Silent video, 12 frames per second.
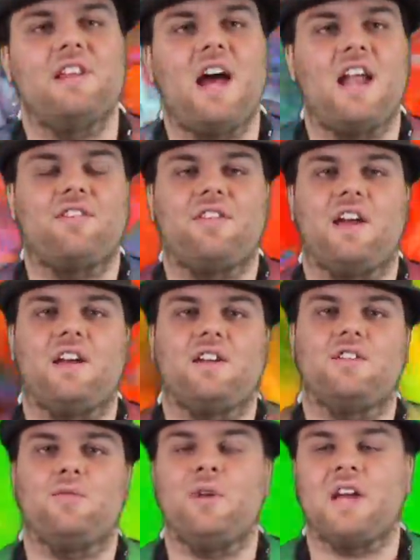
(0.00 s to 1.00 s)
a lot of
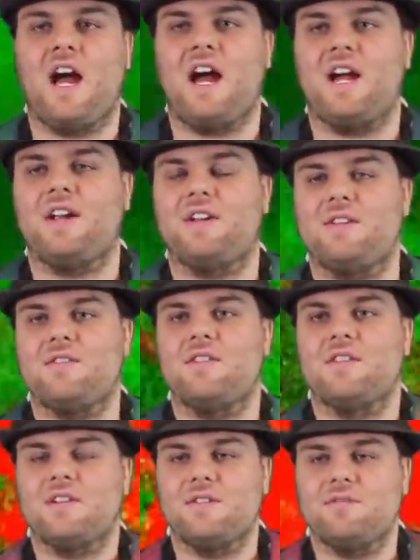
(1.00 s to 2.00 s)
things. We got
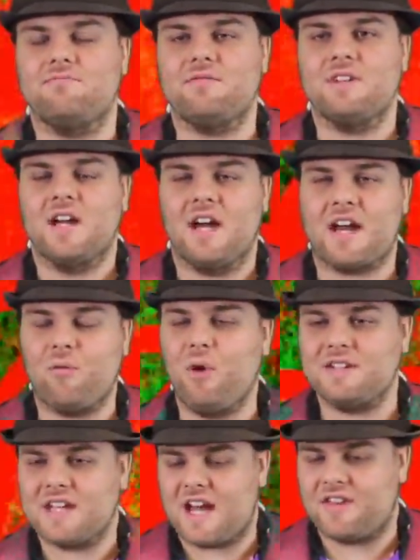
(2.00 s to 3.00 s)
okay.
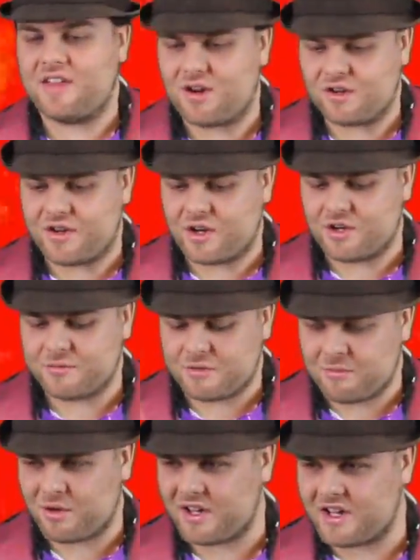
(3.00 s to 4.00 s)
Once again, they're they're
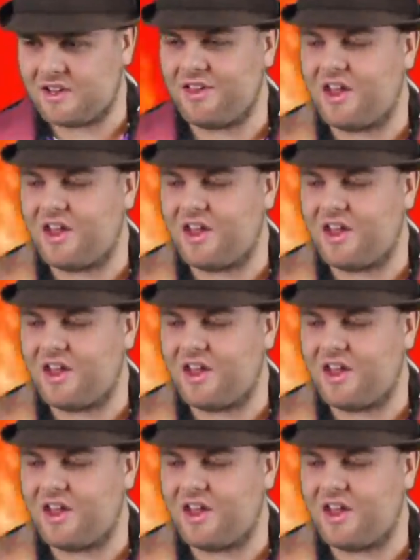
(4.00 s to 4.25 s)
they're putting a